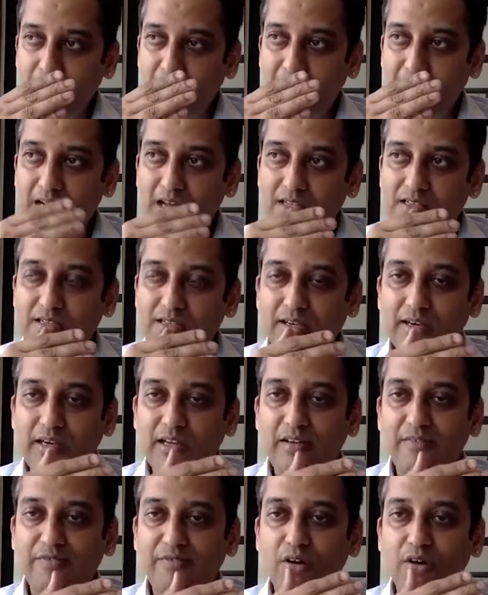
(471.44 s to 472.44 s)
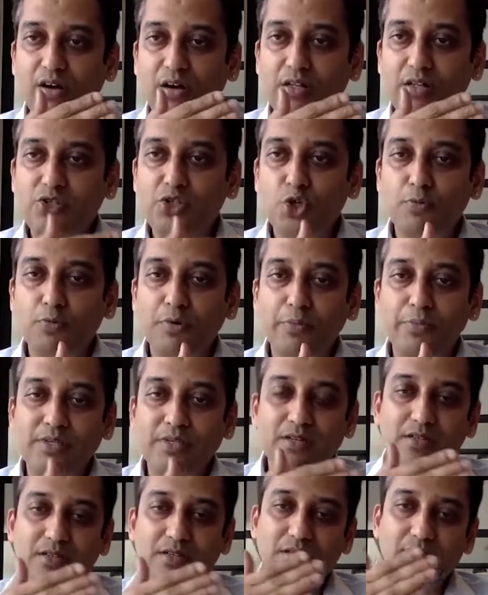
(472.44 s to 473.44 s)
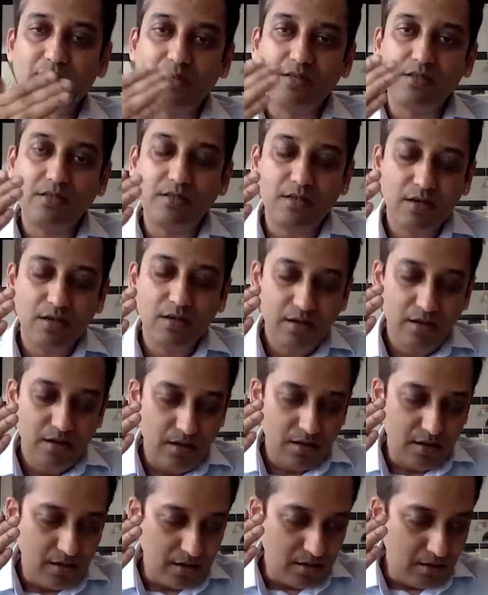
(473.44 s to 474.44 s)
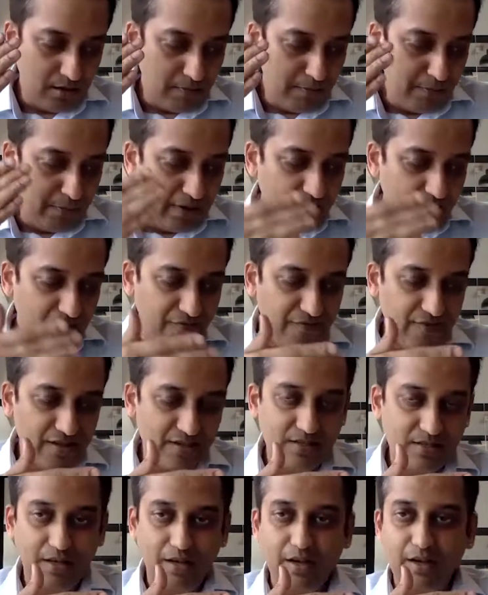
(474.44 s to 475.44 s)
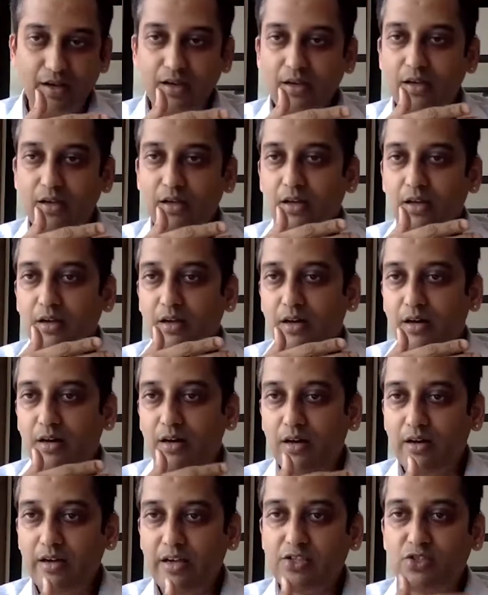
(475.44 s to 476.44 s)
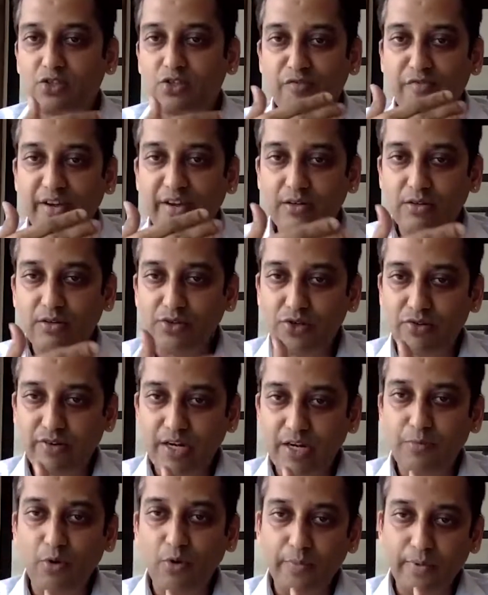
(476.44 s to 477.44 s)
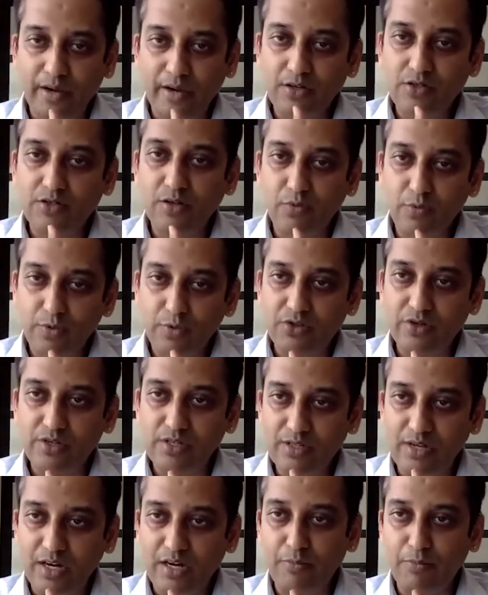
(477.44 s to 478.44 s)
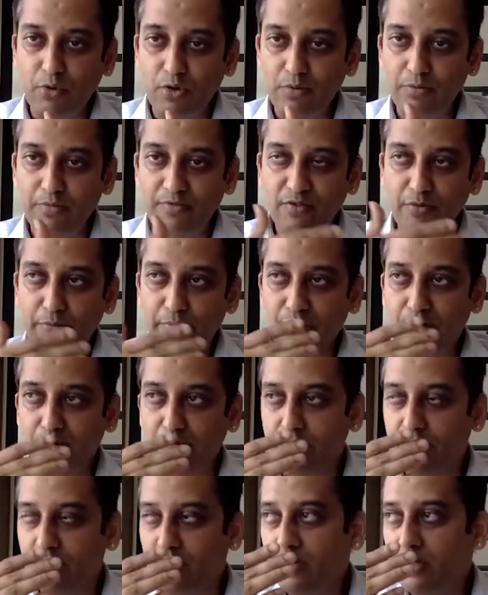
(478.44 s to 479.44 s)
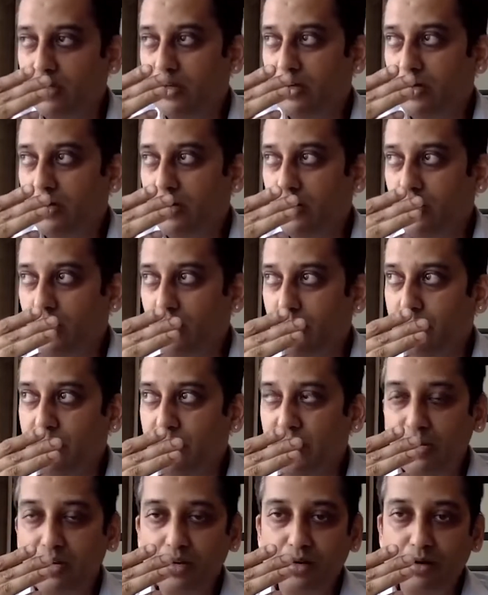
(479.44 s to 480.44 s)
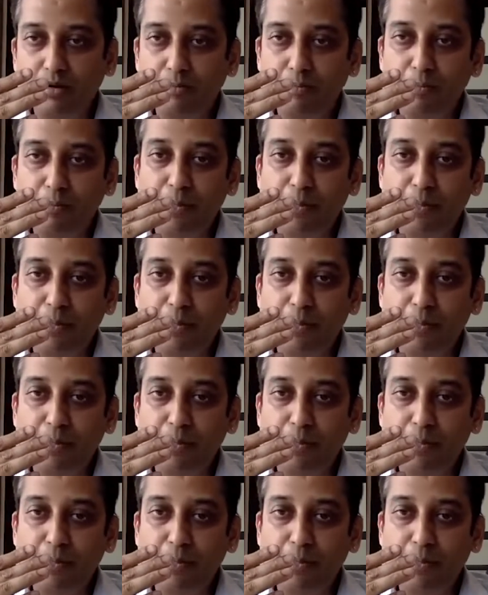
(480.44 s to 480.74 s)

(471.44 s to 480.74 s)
classically for consumer businesses, BFSI, it's your feet on street population, which is that bottom of the pyramid. In a